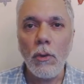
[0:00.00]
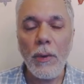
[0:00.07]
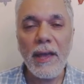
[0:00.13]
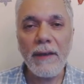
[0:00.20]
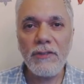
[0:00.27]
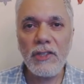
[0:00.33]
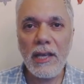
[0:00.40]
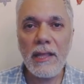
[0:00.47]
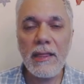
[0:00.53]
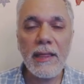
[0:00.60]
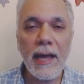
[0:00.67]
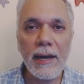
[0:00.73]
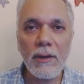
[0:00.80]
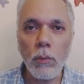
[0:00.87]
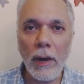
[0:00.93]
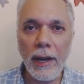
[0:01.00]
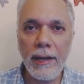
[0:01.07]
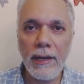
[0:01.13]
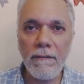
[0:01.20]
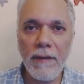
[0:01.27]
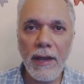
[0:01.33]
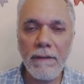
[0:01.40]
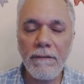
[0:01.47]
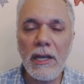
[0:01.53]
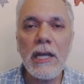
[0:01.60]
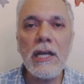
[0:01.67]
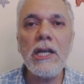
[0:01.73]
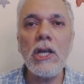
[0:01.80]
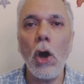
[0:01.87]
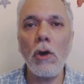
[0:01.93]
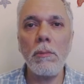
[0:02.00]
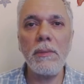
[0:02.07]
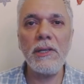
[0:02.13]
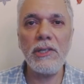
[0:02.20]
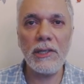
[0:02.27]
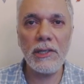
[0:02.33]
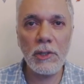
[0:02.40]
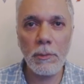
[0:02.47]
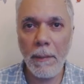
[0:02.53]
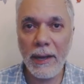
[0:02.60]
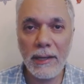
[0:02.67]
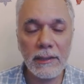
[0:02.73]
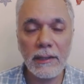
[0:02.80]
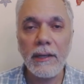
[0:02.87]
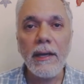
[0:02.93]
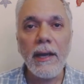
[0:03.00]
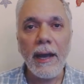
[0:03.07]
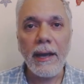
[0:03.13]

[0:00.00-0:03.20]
we have seen that while we have enormous respect